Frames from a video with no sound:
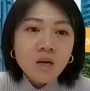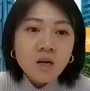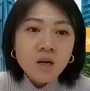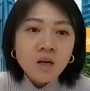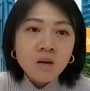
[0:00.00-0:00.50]

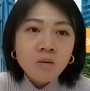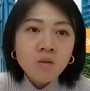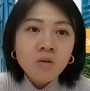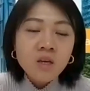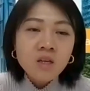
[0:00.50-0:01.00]

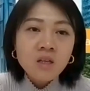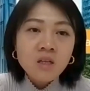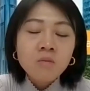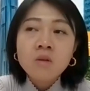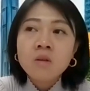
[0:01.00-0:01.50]
looking at a
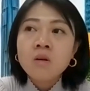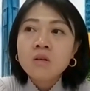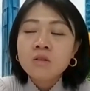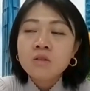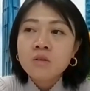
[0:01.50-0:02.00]
longer
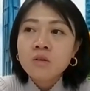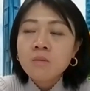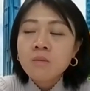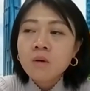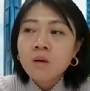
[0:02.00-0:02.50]
term,
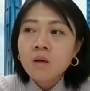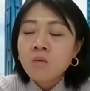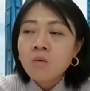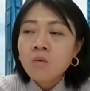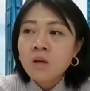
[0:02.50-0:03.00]

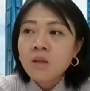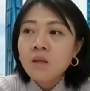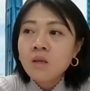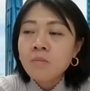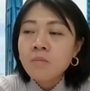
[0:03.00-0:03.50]
when I think
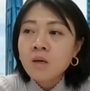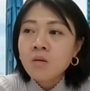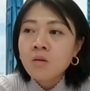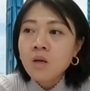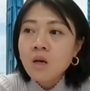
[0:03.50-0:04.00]
about
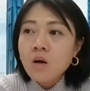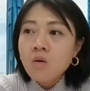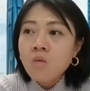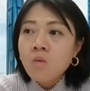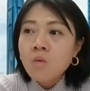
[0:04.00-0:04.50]

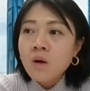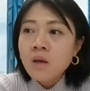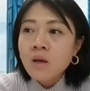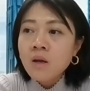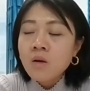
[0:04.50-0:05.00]

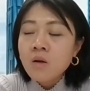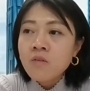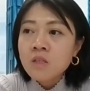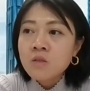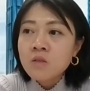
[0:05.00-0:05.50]
where we've
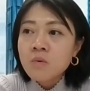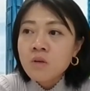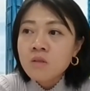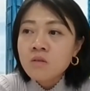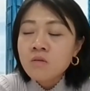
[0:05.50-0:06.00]

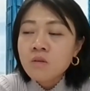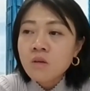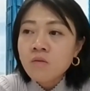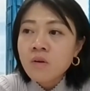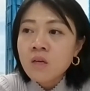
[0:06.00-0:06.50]
experienced very
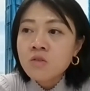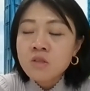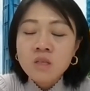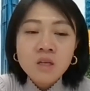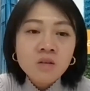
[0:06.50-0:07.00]
interesting
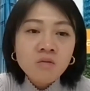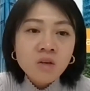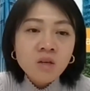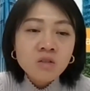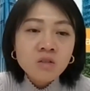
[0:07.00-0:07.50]

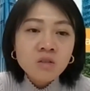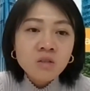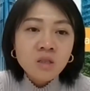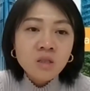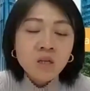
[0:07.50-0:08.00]
innovation and
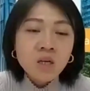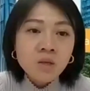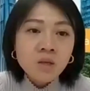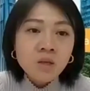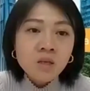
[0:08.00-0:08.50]

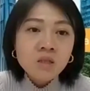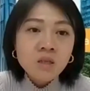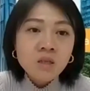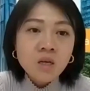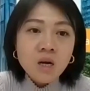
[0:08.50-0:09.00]
companies,
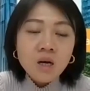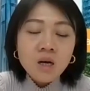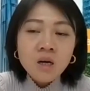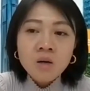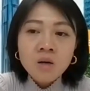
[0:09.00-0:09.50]

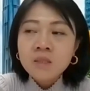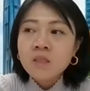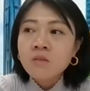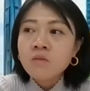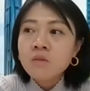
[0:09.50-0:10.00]
I
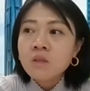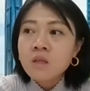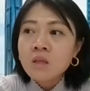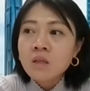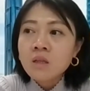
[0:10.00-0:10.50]
definitely
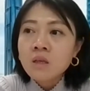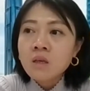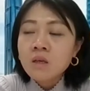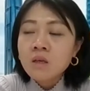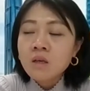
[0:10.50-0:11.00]
think
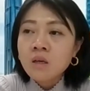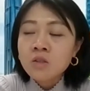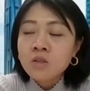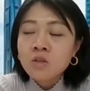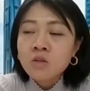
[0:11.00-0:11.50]
in
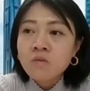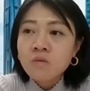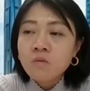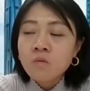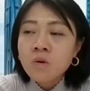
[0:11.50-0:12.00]
terms of
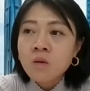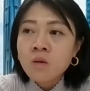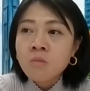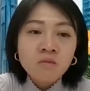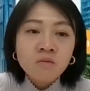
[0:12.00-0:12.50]
where impact
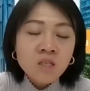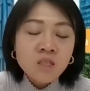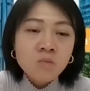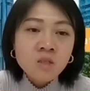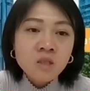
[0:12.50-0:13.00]

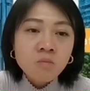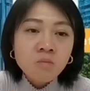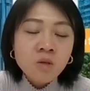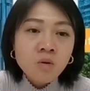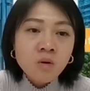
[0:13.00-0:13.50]
investments and people
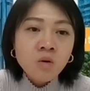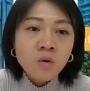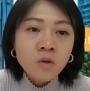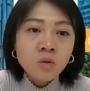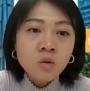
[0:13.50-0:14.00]
are going
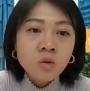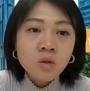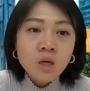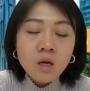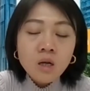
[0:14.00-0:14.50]
to
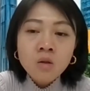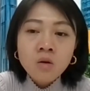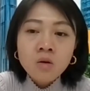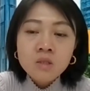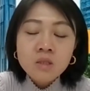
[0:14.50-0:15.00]
learn,
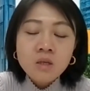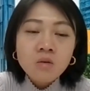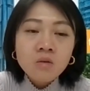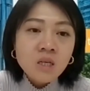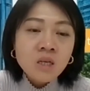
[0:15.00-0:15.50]
Southeast
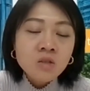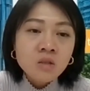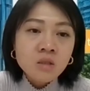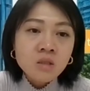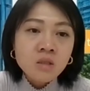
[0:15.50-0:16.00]
Asia is
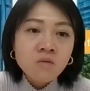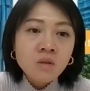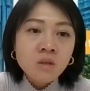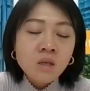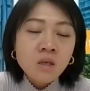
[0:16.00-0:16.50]

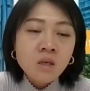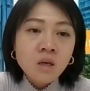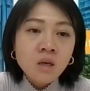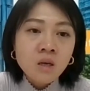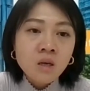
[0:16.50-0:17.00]
definitely
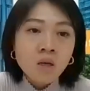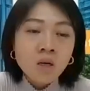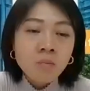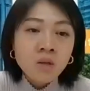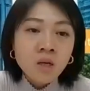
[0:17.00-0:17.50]
a up
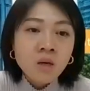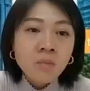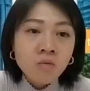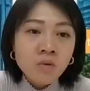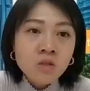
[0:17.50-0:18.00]
and coming
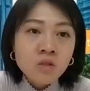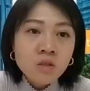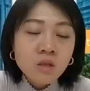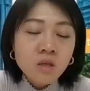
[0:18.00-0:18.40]
region.